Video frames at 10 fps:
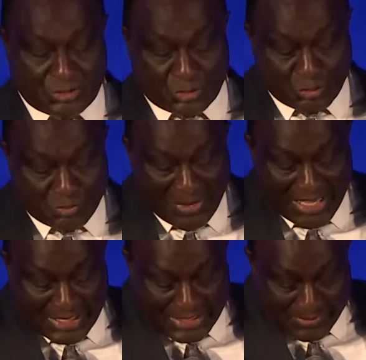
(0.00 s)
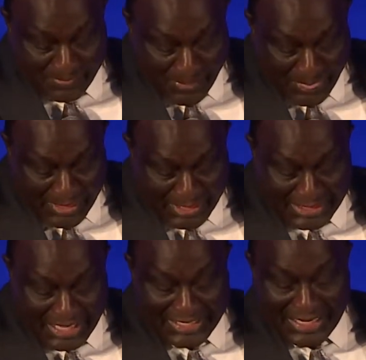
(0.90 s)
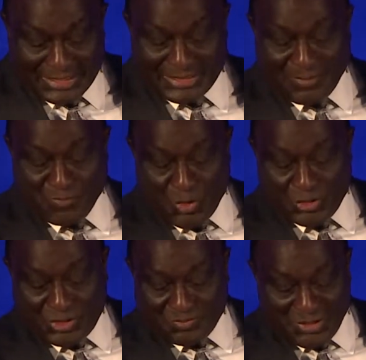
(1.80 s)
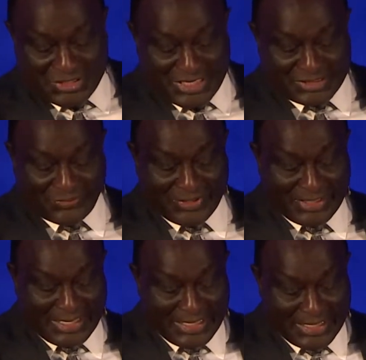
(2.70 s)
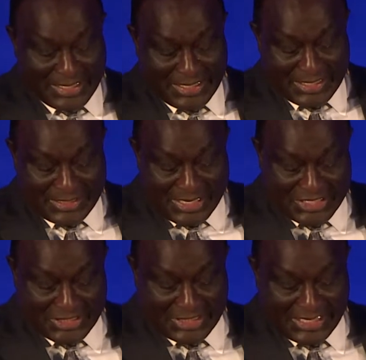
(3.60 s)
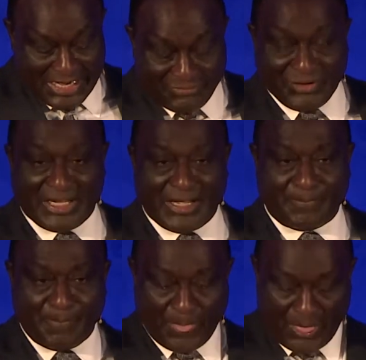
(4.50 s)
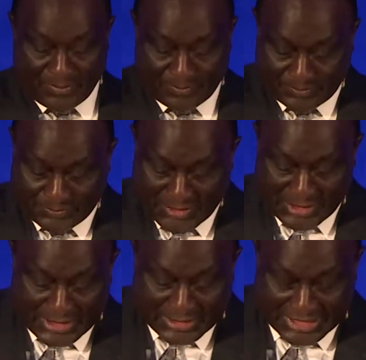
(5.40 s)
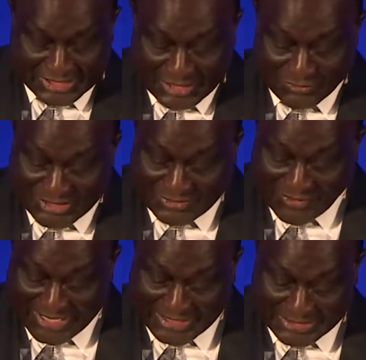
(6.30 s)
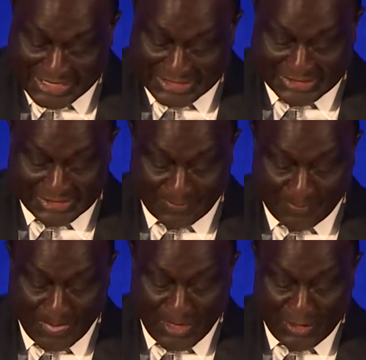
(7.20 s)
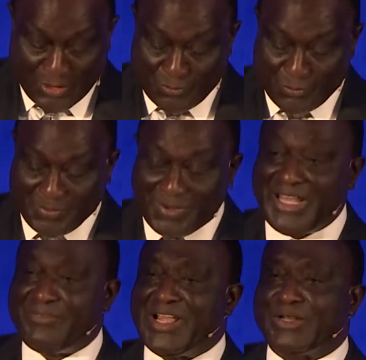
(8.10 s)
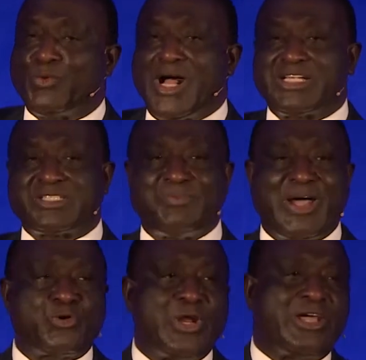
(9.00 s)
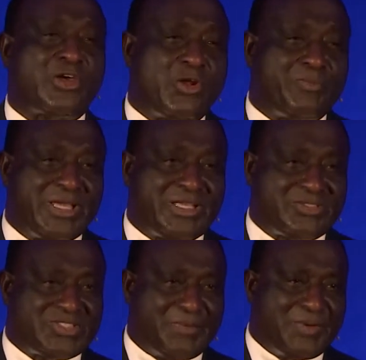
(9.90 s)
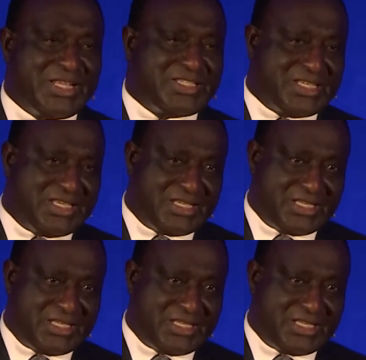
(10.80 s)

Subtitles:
to make Ghana the most business-friendly nation in Africa. Distinguished invited guests, we believe that whilst macroeconomic stability